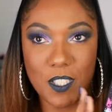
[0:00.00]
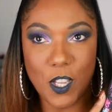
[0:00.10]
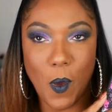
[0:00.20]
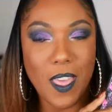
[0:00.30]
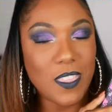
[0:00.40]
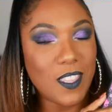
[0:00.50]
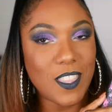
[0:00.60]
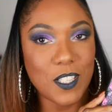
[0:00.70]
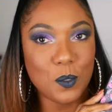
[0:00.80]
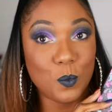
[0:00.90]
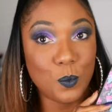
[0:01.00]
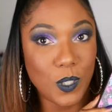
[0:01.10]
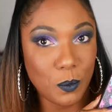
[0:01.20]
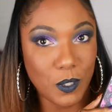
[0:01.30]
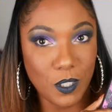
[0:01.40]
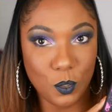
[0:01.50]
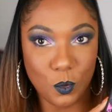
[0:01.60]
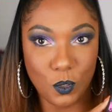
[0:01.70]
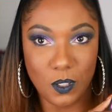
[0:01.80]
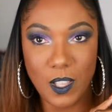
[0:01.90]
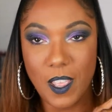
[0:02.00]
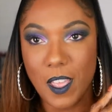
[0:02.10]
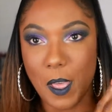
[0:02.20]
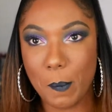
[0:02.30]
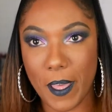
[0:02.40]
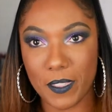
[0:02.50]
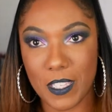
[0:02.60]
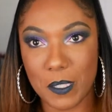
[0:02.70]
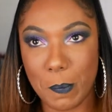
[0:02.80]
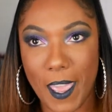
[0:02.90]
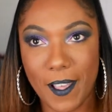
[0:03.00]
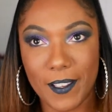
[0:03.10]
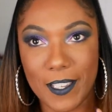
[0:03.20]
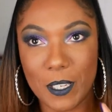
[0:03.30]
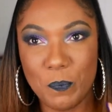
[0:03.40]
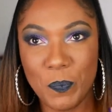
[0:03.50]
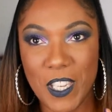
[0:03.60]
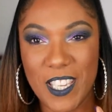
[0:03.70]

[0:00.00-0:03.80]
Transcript: So I think that's really, really cool about this palette.